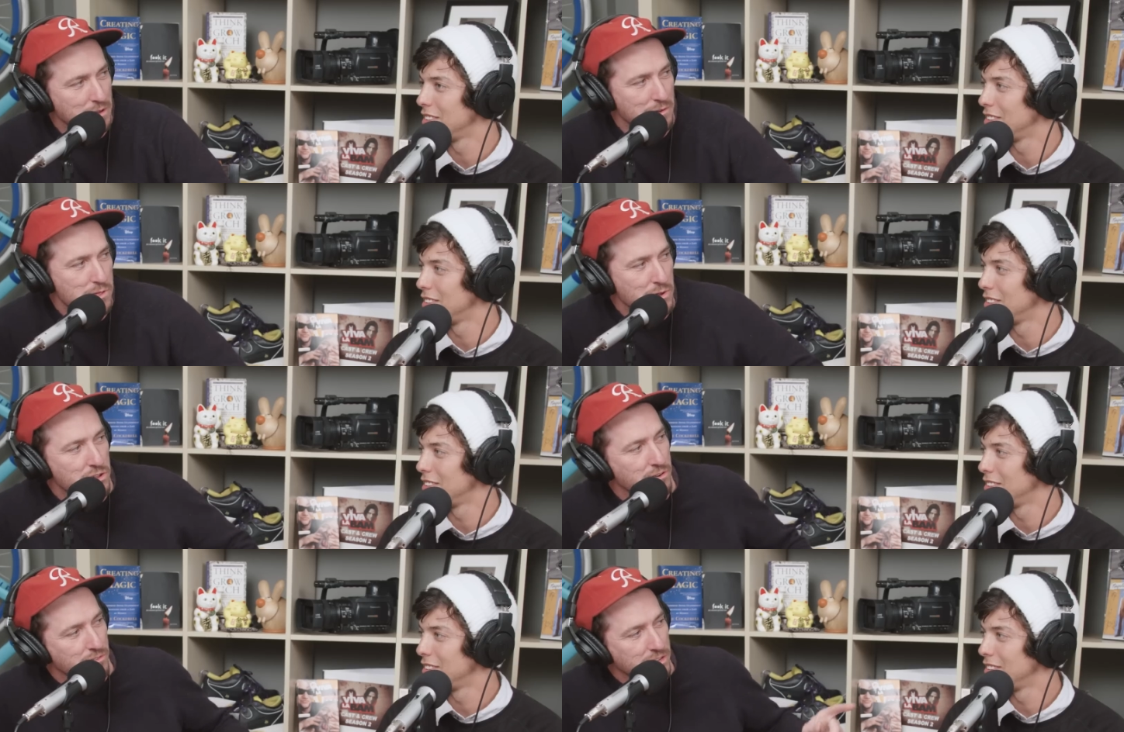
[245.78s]
Speaker 1: it, it was
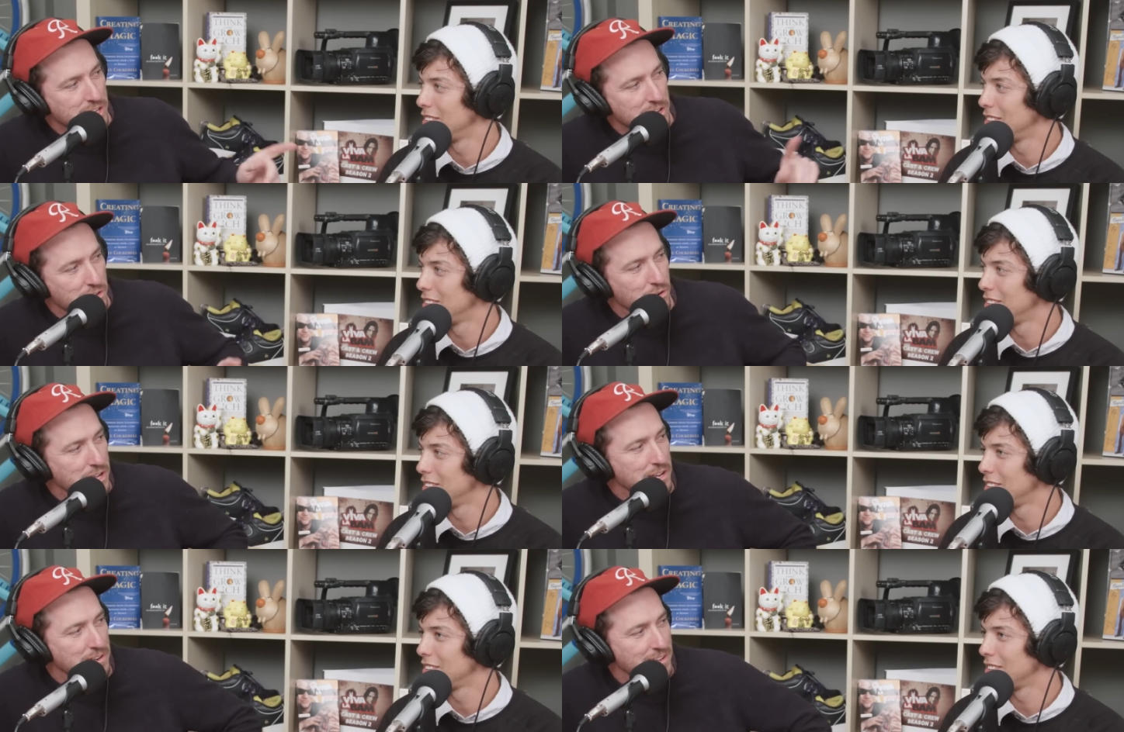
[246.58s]
when you were really
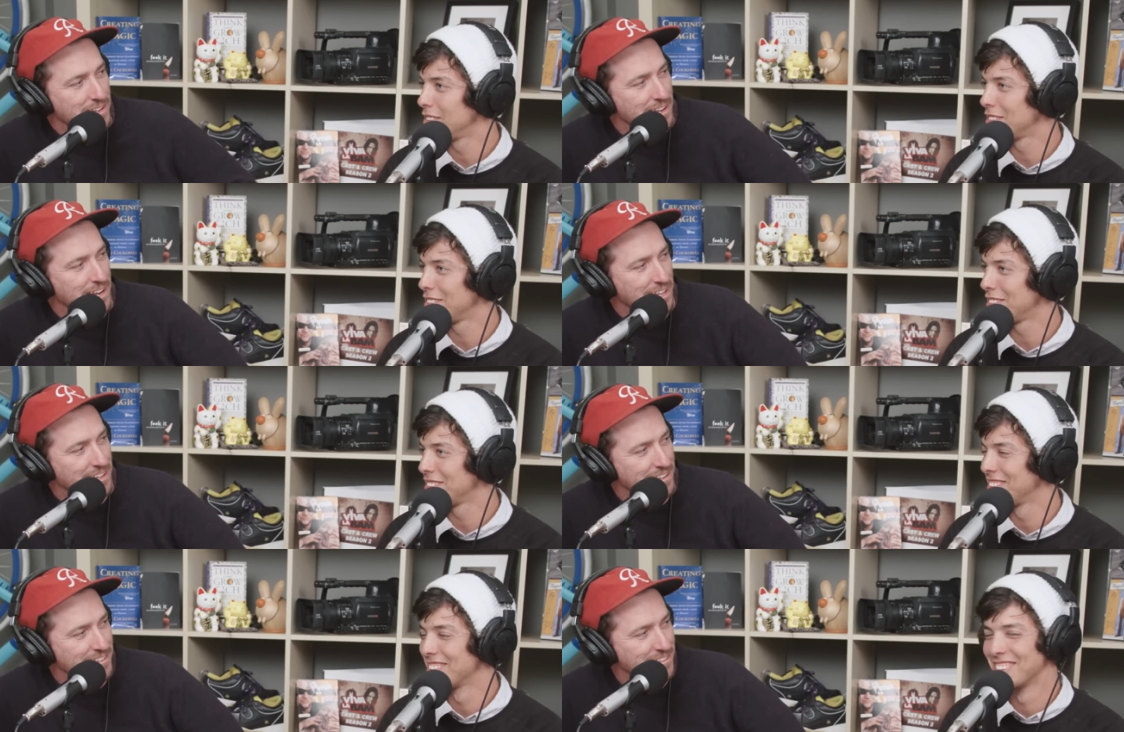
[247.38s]
annoying and
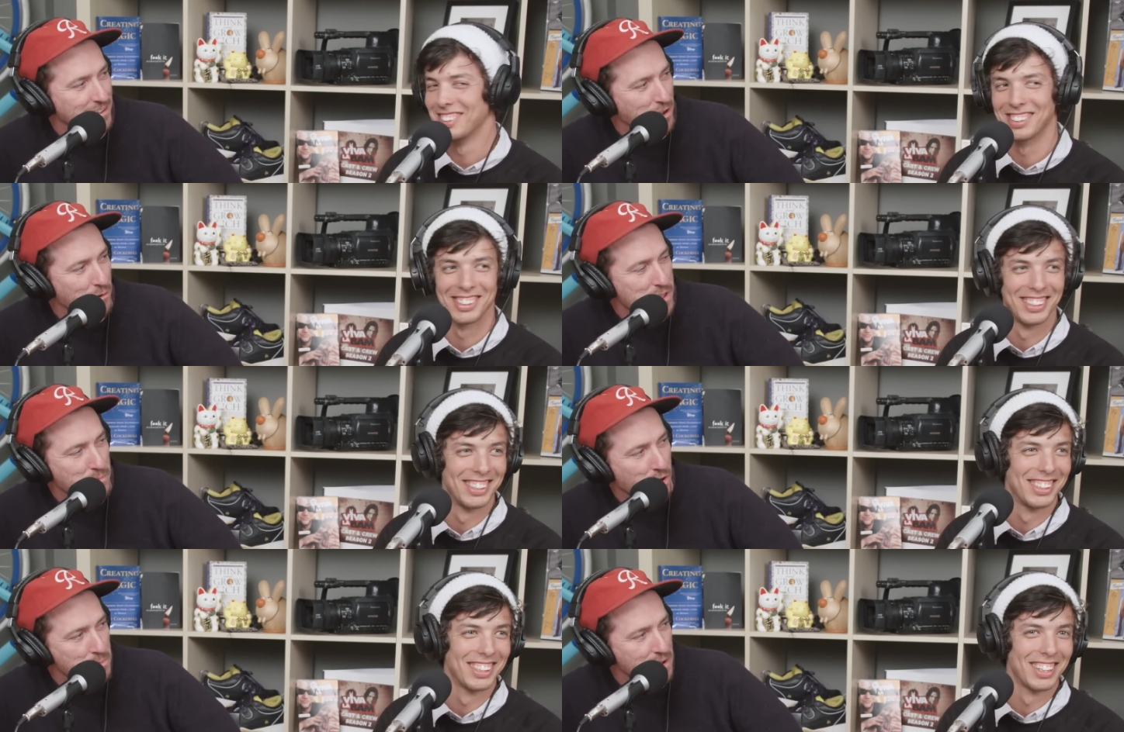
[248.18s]
like
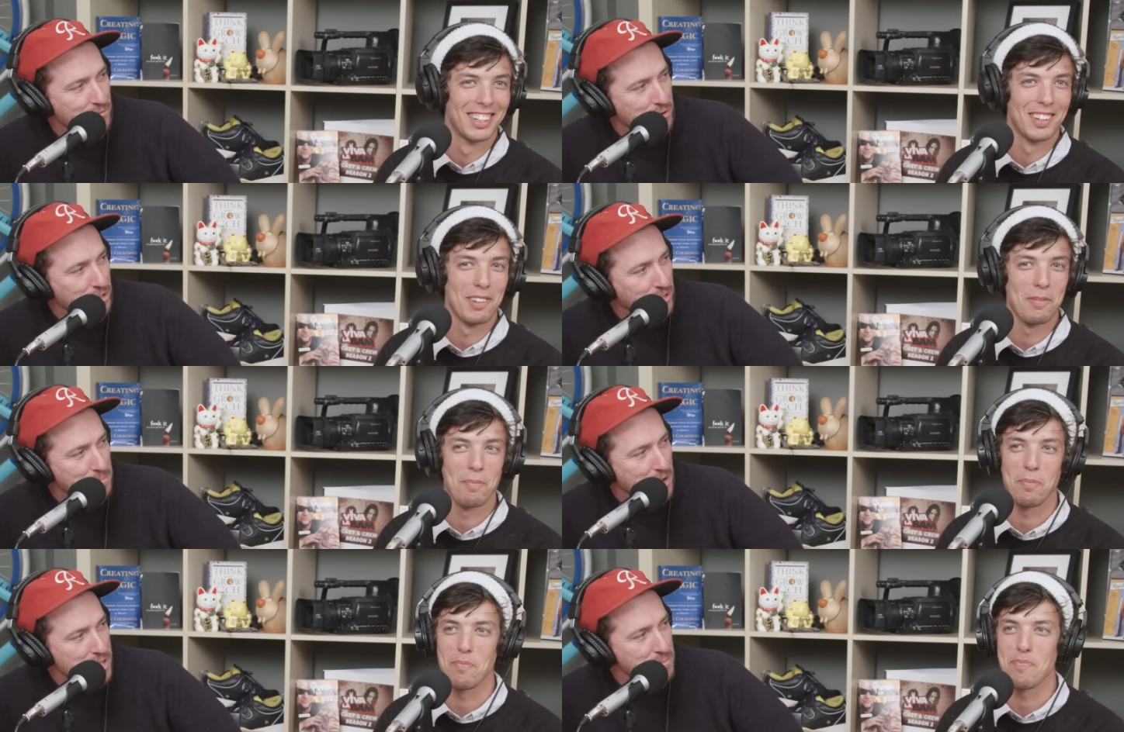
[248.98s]
always borrowing my phone to
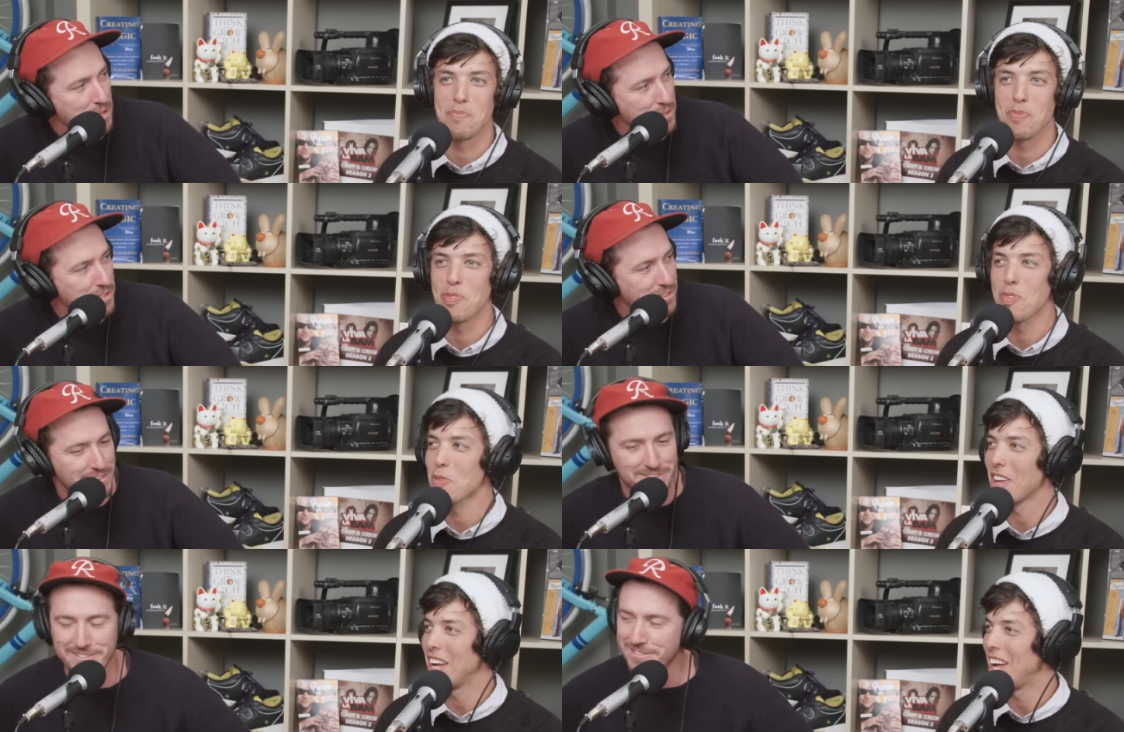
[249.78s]
look at MySpace. Well,
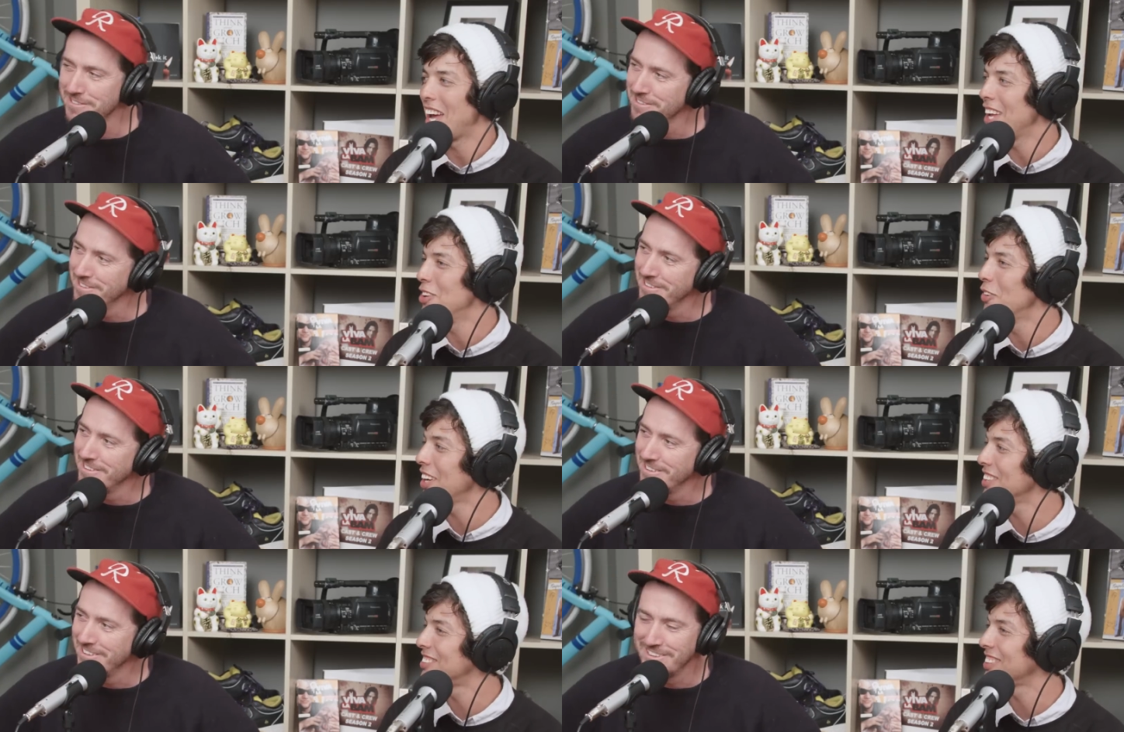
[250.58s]
you, you know, hey, you
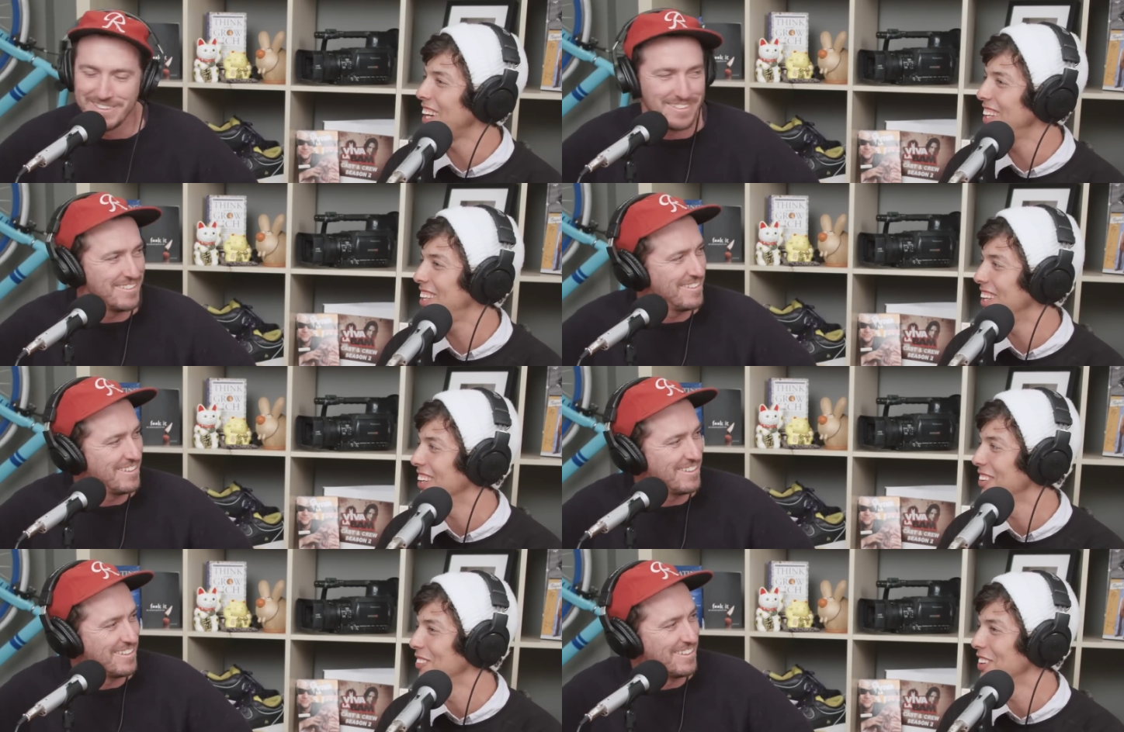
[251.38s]
had know, a
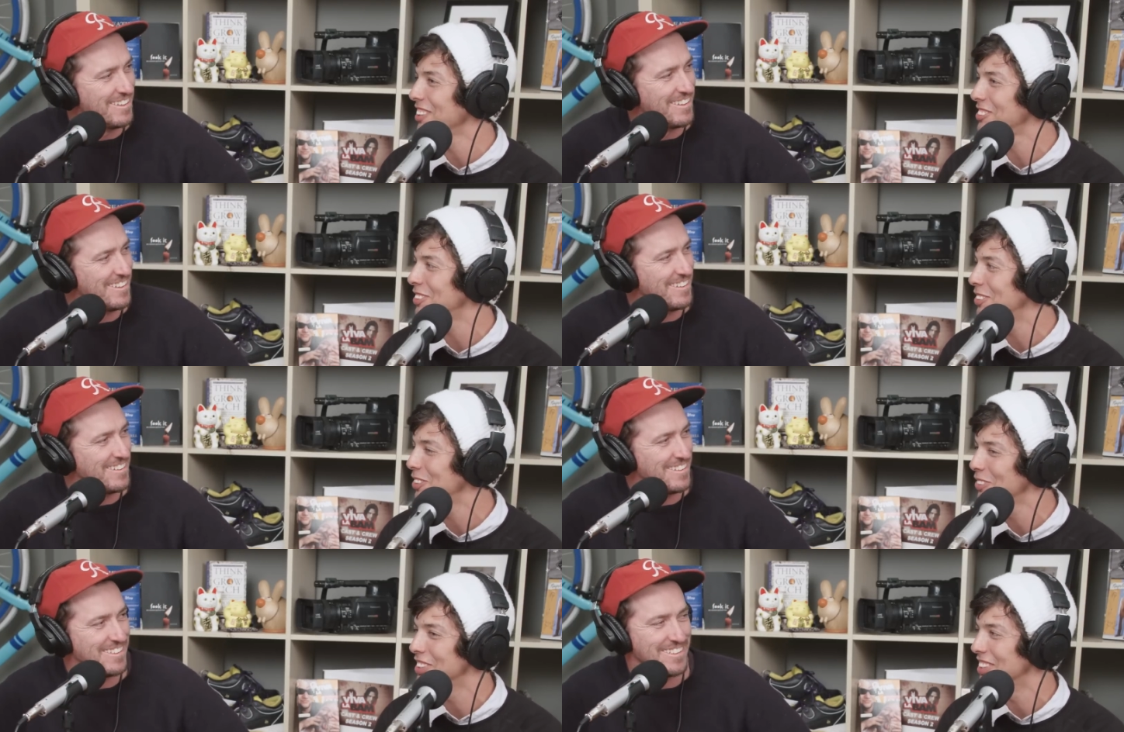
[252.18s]
Speaker 2: sidekick. What else do you
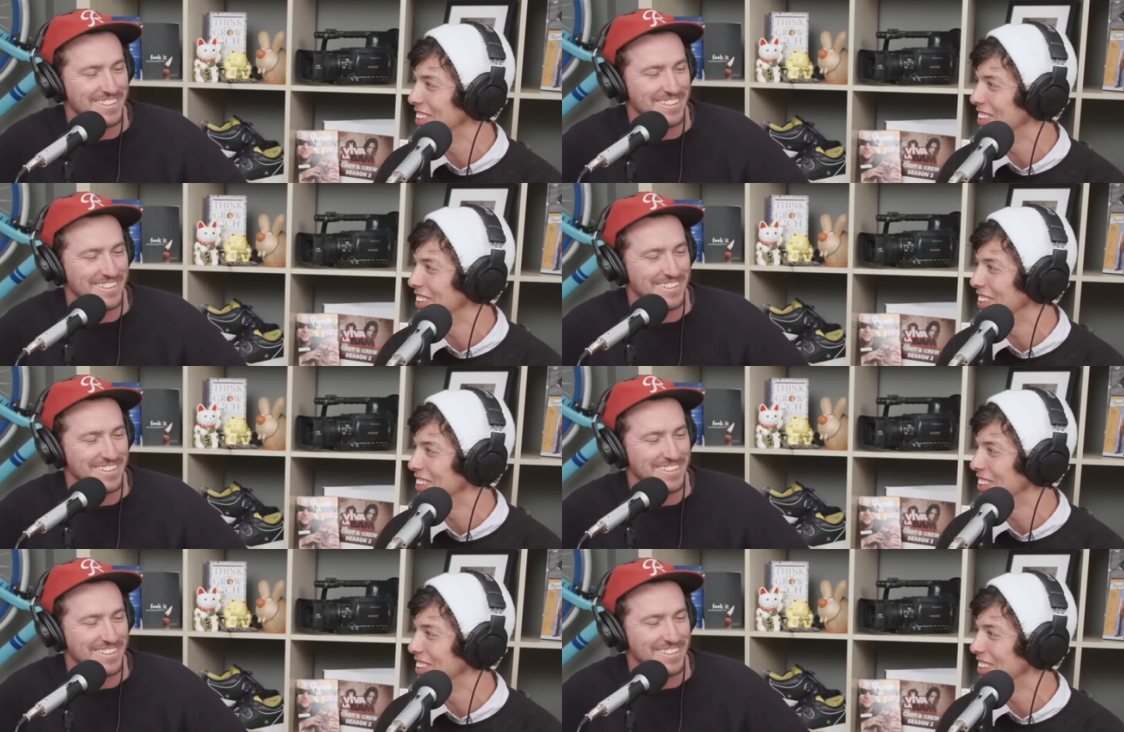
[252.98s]
do with